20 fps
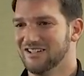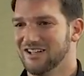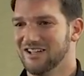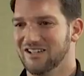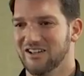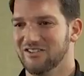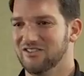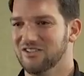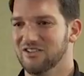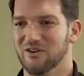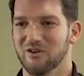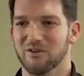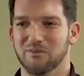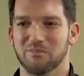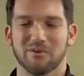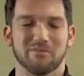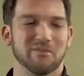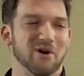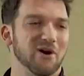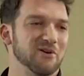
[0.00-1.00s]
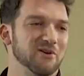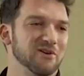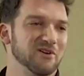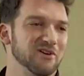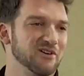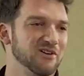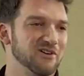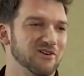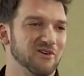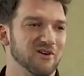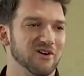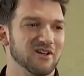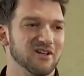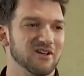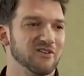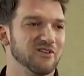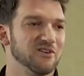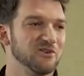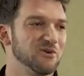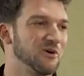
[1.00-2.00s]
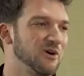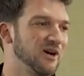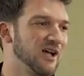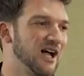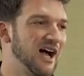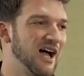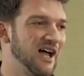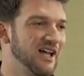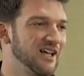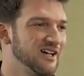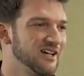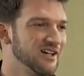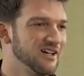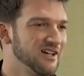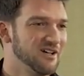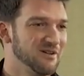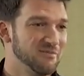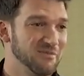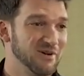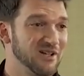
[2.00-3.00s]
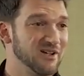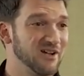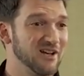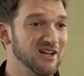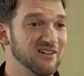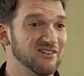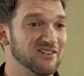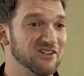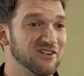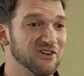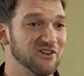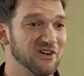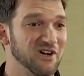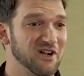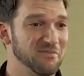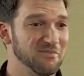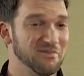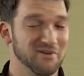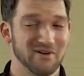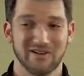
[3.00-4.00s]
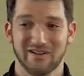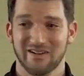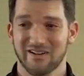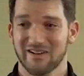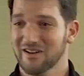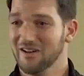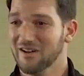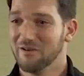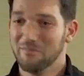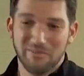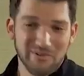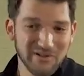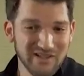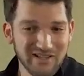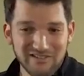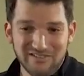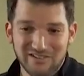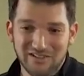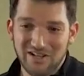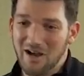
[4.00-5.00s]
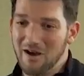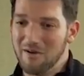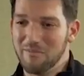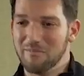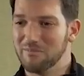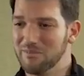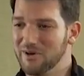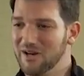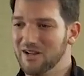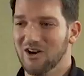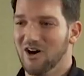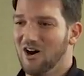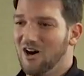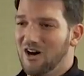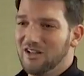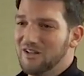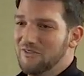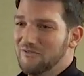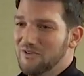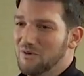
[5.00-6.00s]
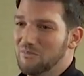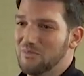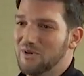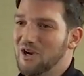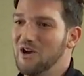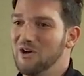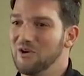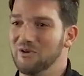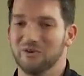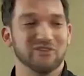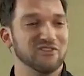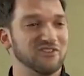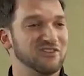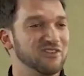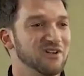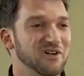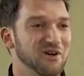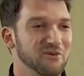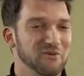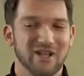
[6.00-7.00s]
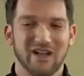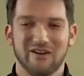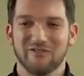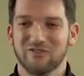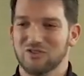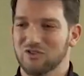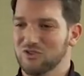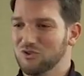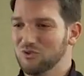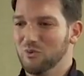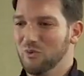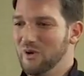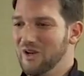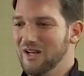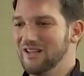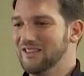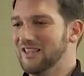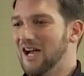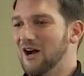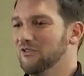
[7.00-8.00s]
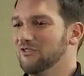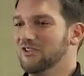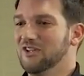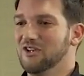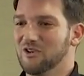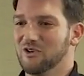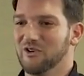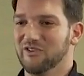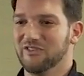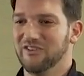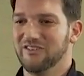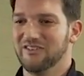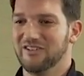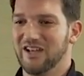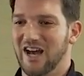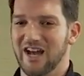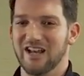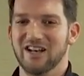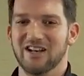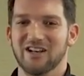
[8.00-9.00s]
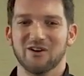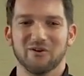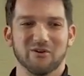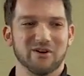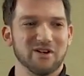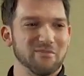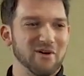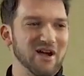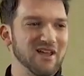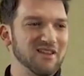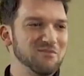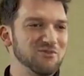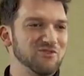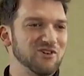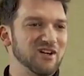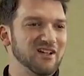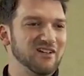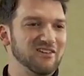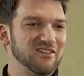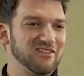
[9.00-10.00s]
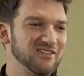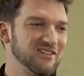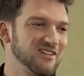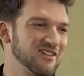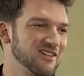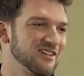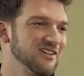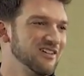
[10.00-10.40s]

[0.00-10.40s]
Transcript: Unless you know the promoter or you know the door guy. But you go to Eastern Europe, please come, bring all of your bros. We have twenty thousand girls inside and no one to buy them drinks.